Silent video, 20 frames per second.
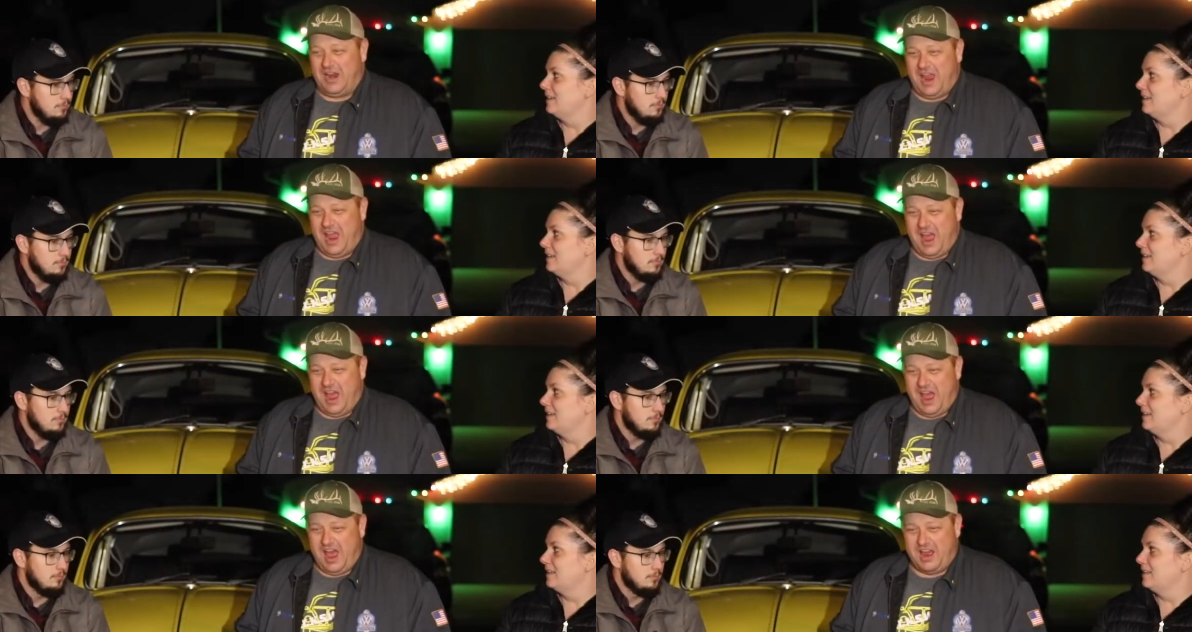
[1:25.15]

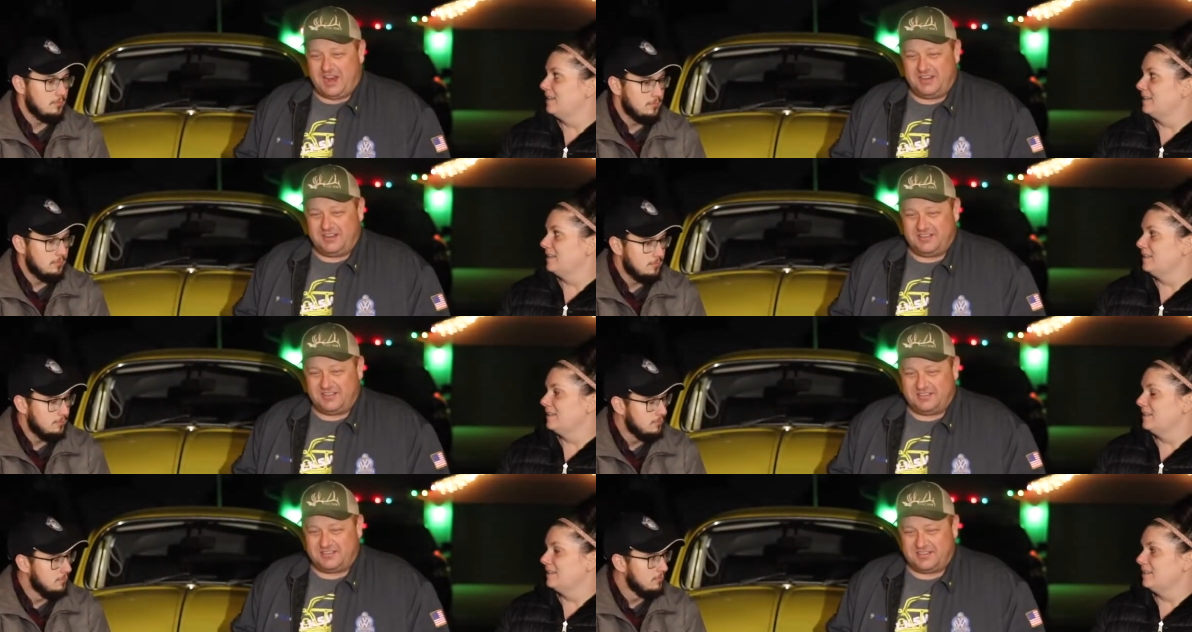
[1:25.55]
Speaker 1: had
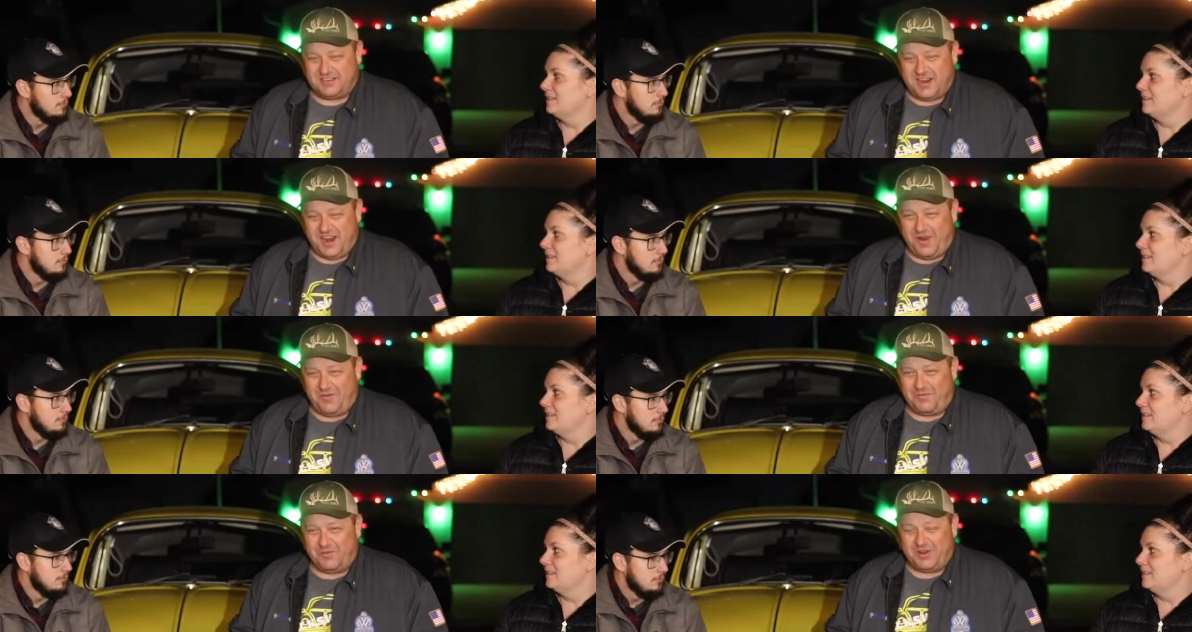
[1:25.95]

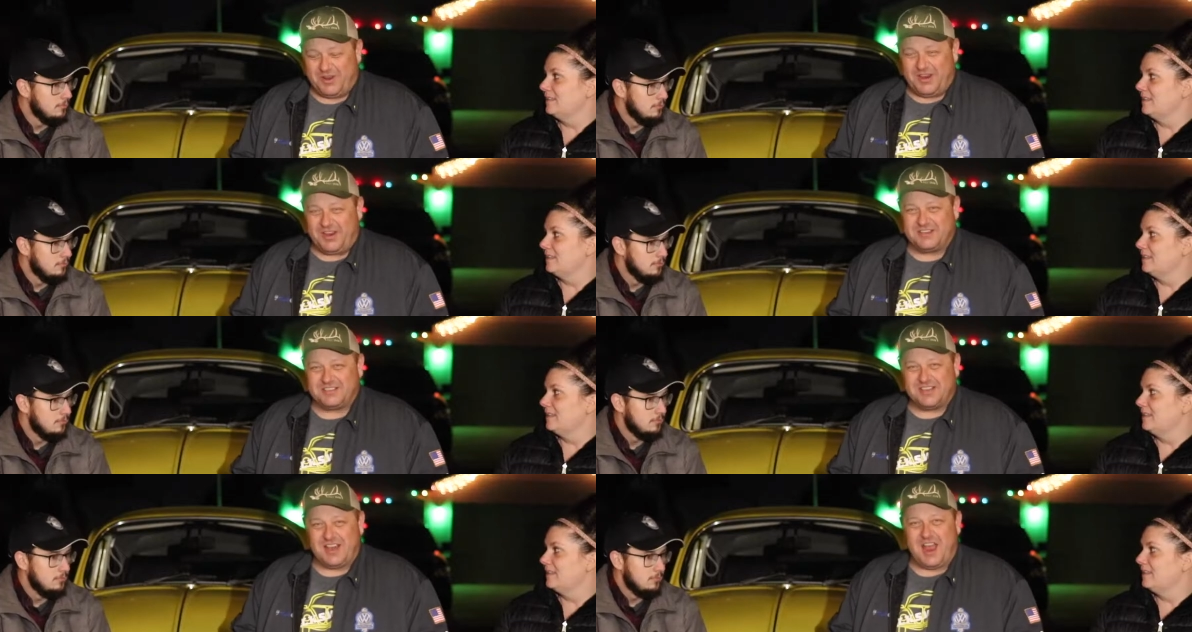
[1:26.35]

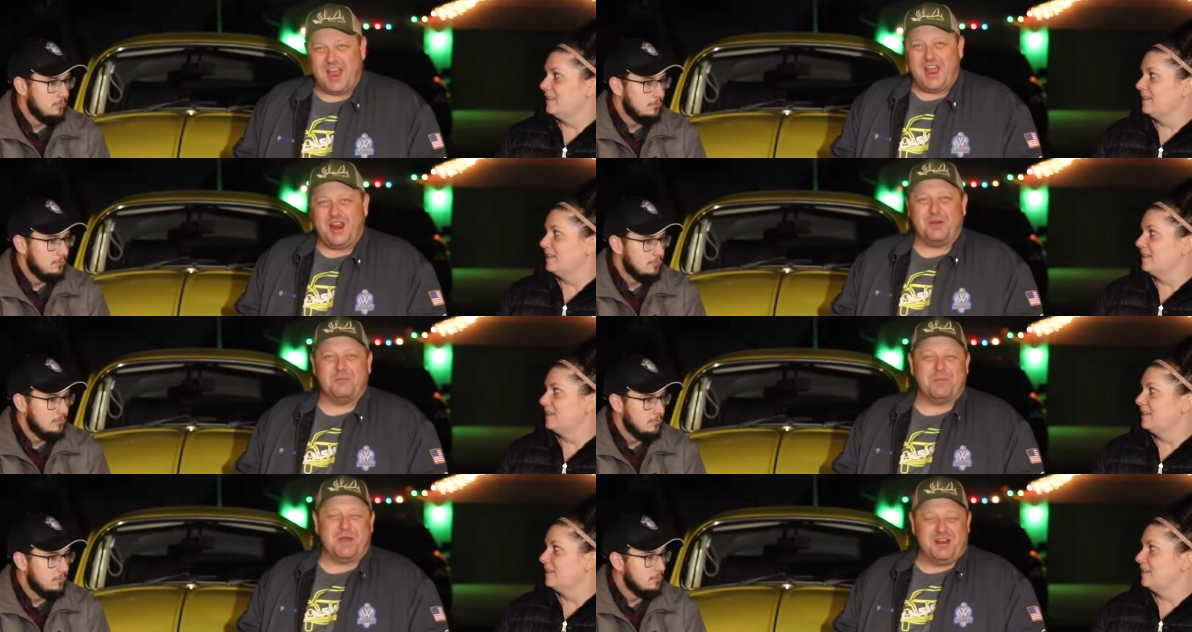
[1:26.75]
definitely a
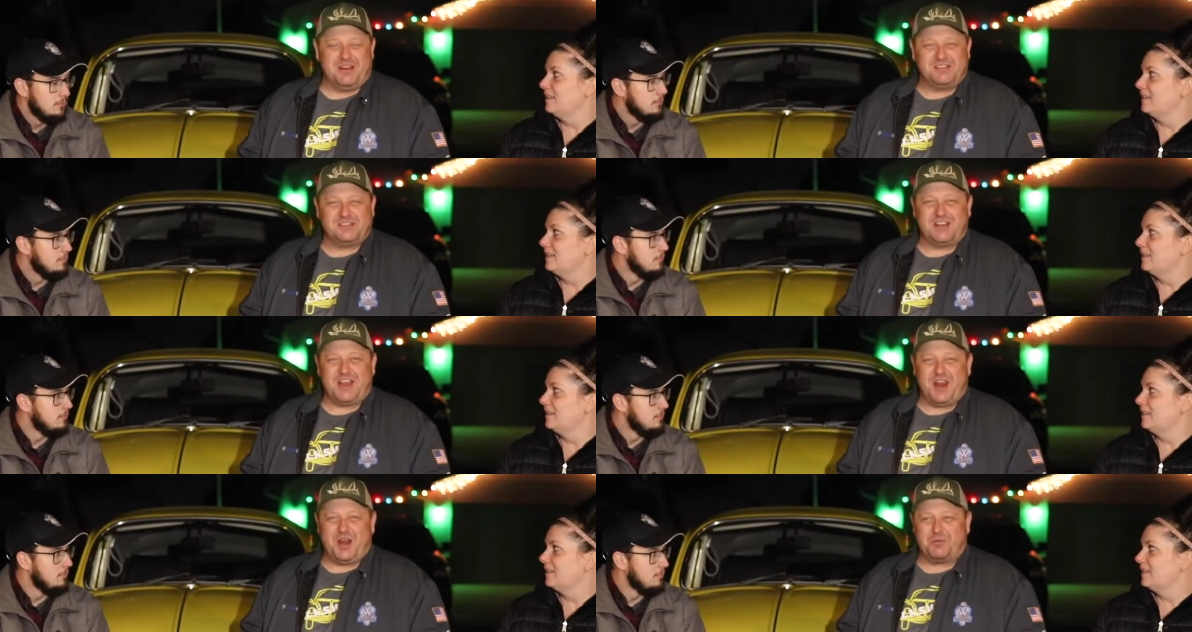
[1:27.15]
tie to
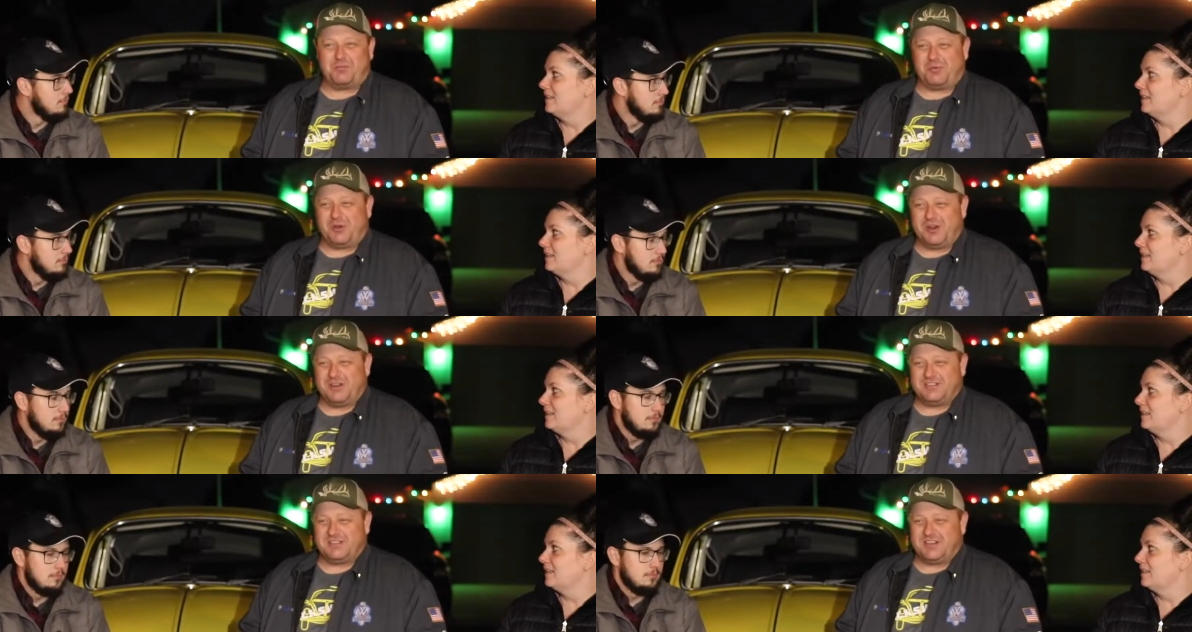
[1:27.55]
metastatic
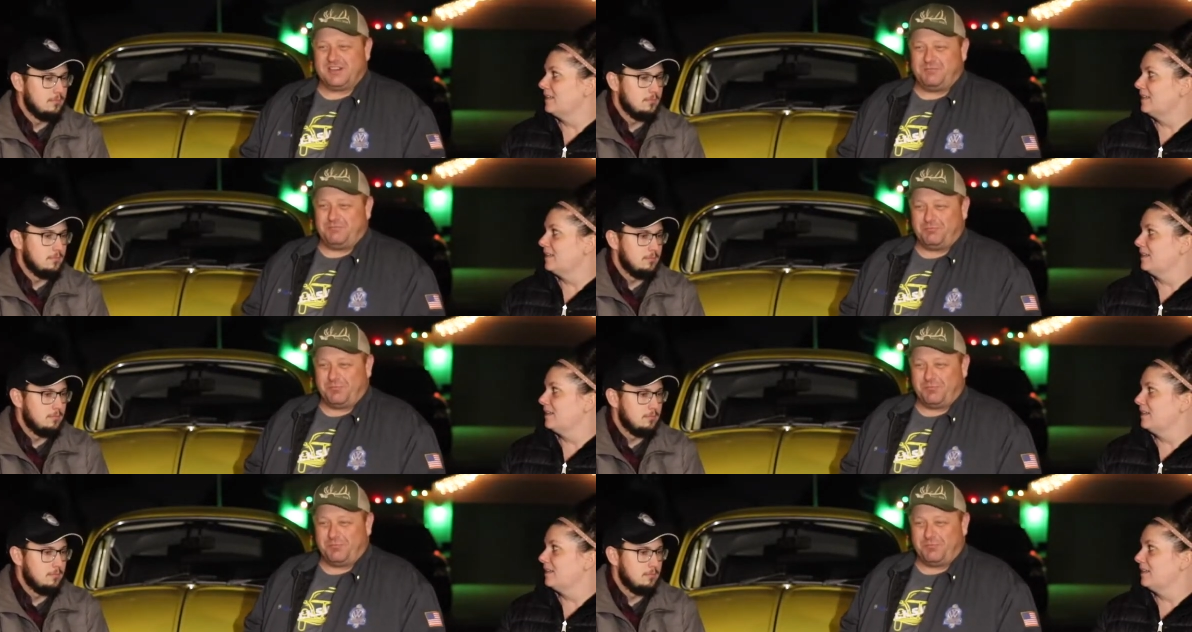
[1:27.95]
breast,